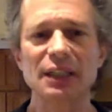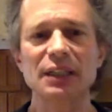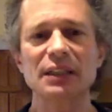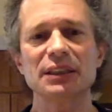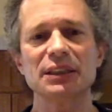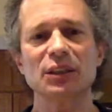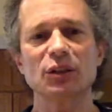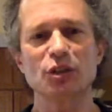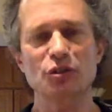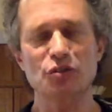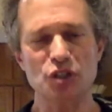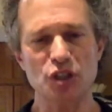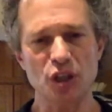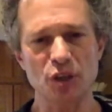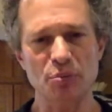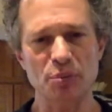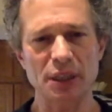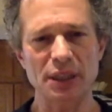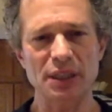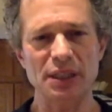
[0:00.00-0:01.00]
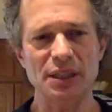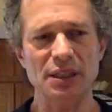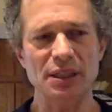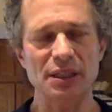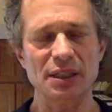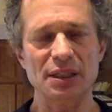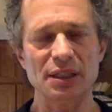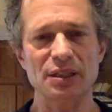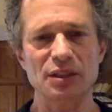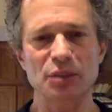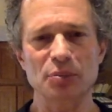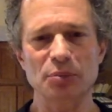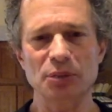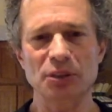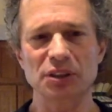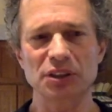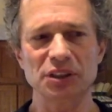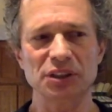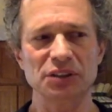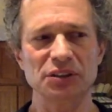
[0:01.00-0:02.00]
So if somebody is a
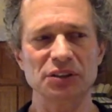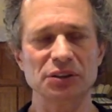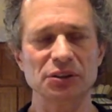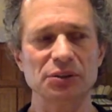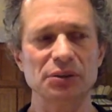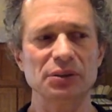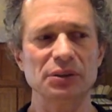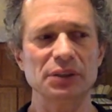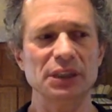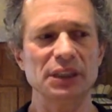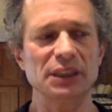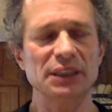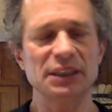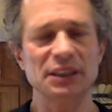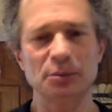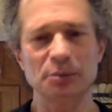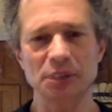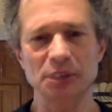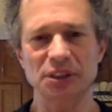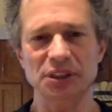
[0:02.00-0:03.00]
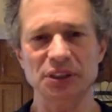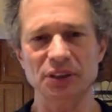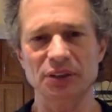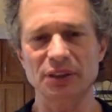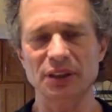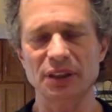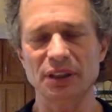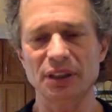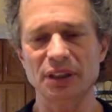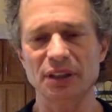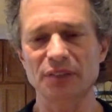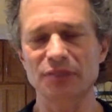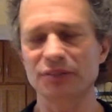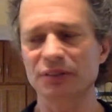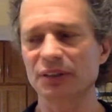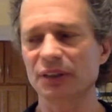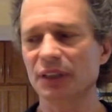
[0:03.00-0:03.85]
person who is in a persona of